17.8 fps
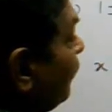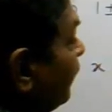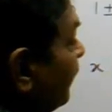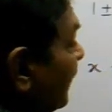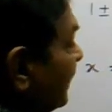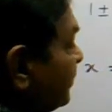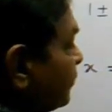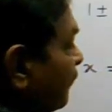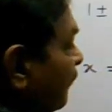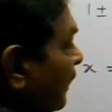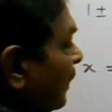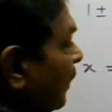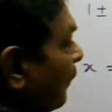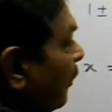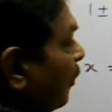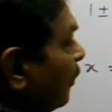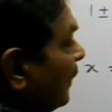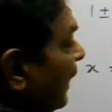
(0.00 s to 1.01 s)
plus 1
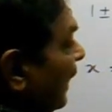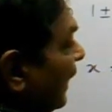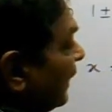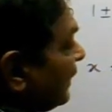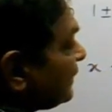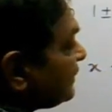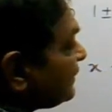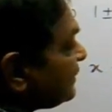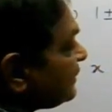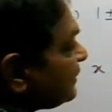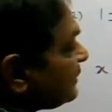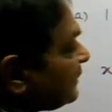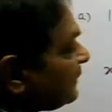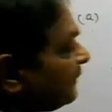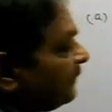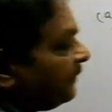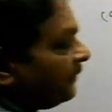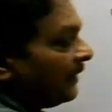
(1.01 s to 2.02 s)
upon x.
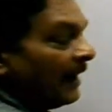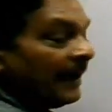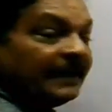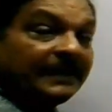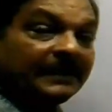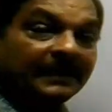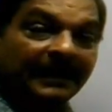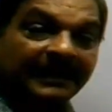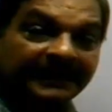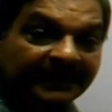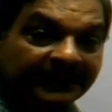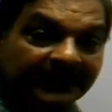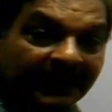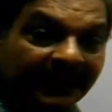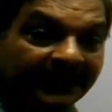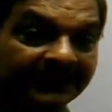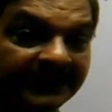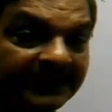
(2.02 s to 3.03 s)
I can write it
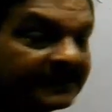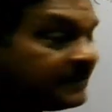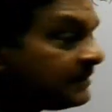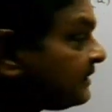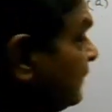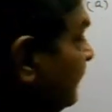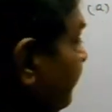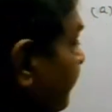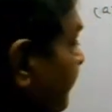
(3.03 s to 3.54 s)
like this.